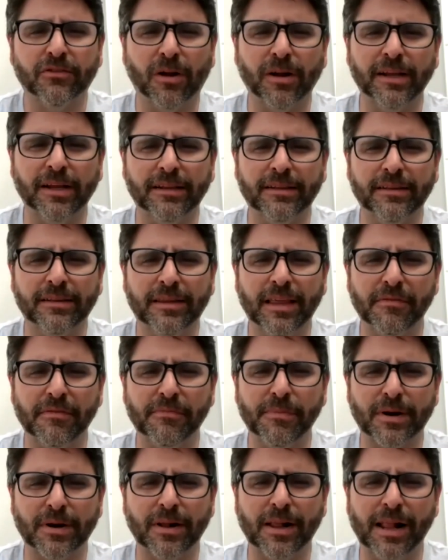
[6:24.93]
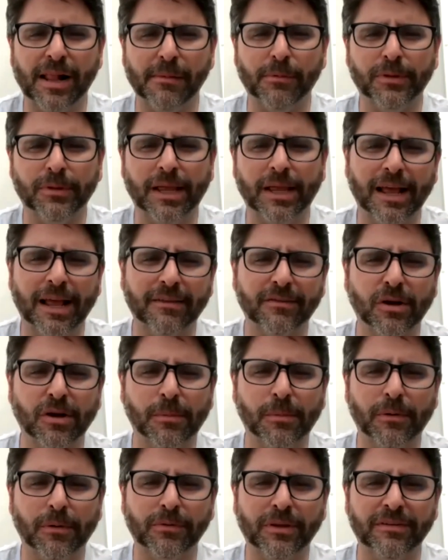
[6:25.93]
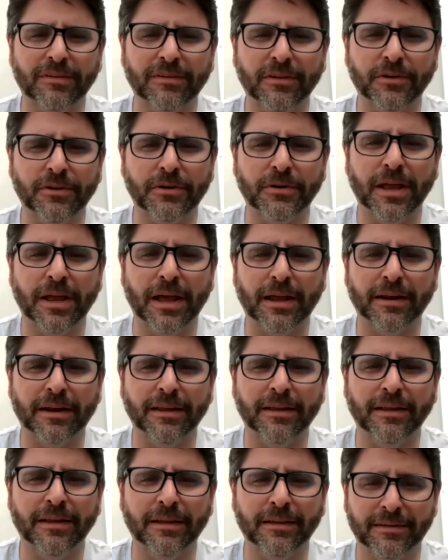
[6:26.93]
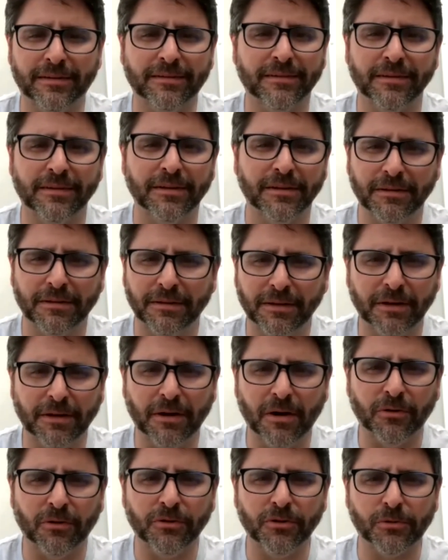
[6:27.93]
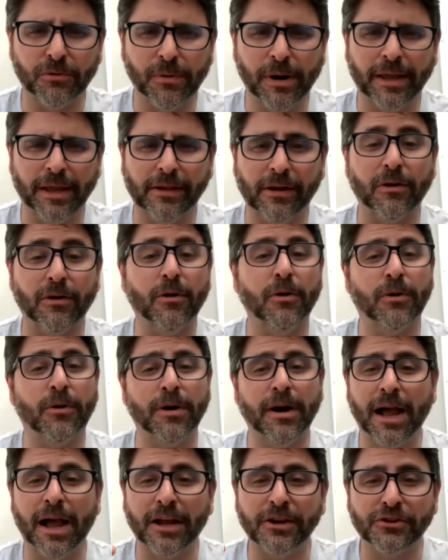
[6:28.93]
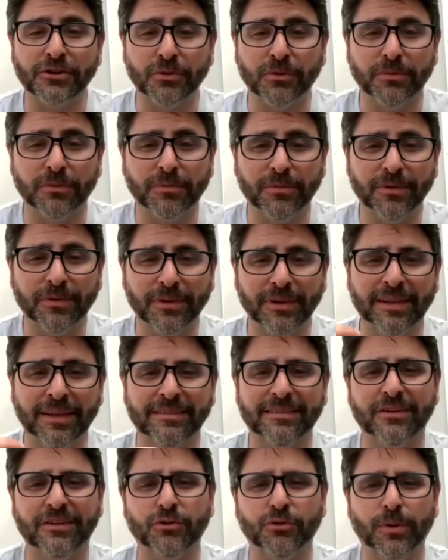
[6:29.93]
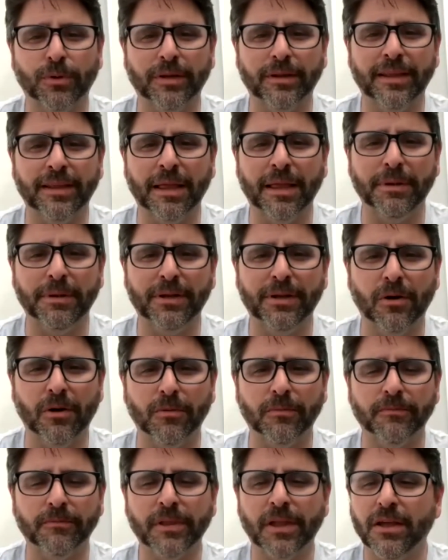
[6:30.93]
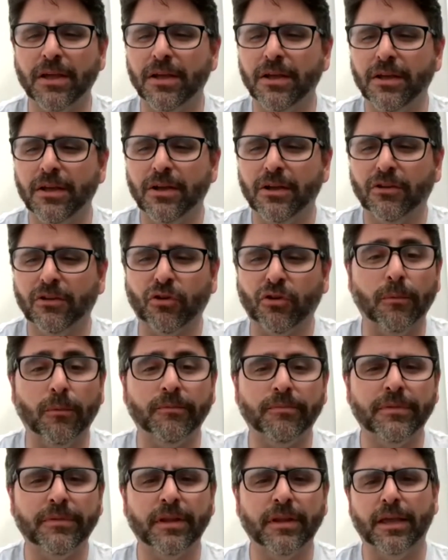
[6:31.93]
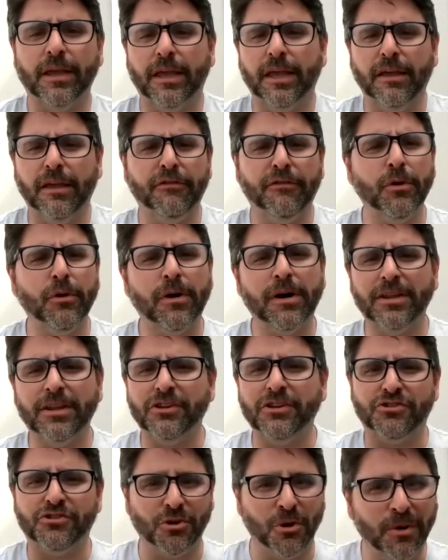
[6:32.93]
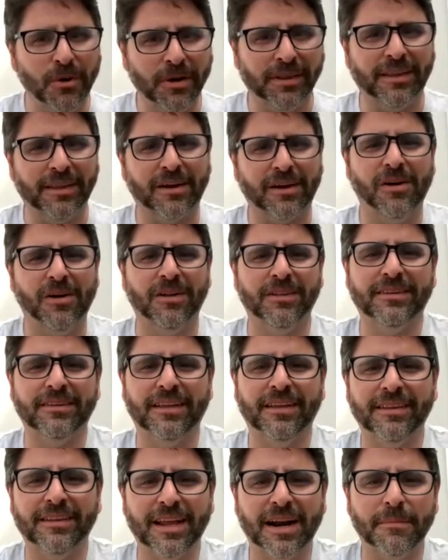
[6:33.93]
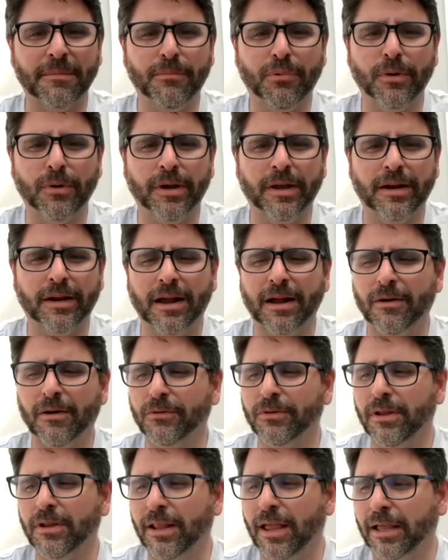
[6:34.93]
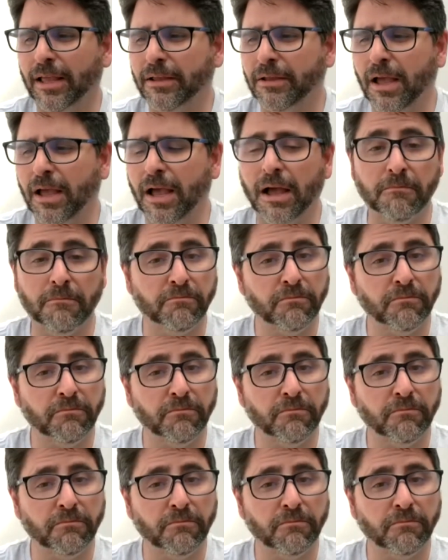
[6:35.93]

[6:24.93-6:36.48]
solid death metal album that has come out this year that is on your radar, or I should listen to it? Let me know. So if you're enjoying the content that I'm putting out, like